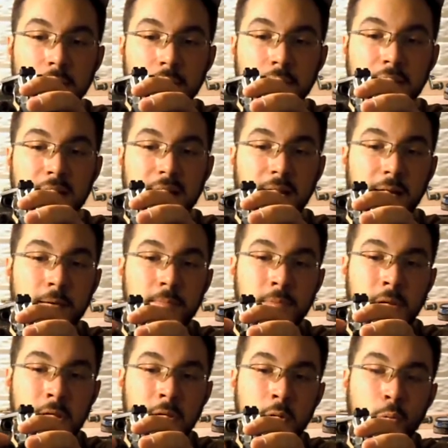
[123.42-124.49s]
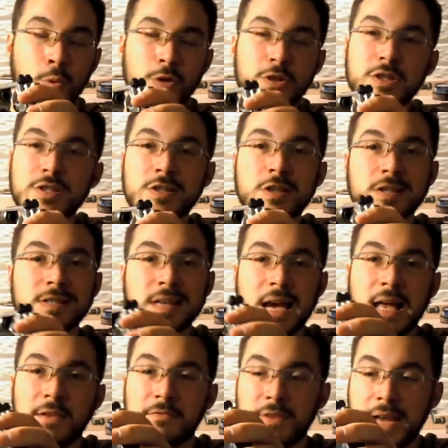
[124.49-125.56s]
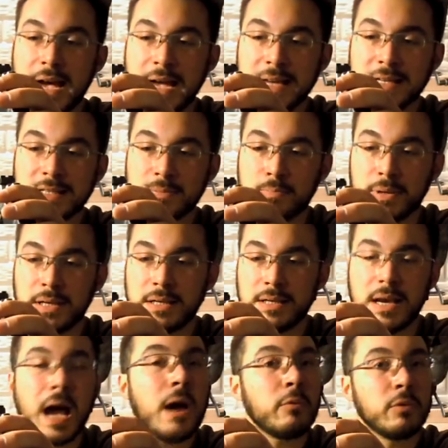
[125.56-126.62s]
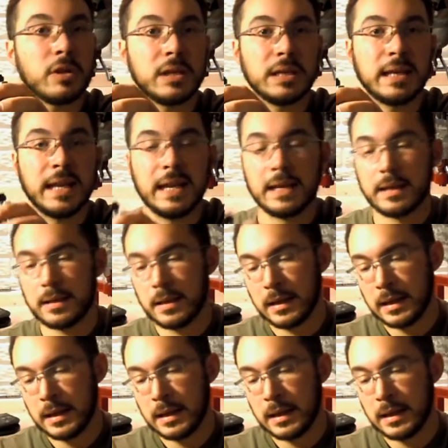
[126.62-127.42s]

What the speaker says: there, which is just kind of nice, but not really needed.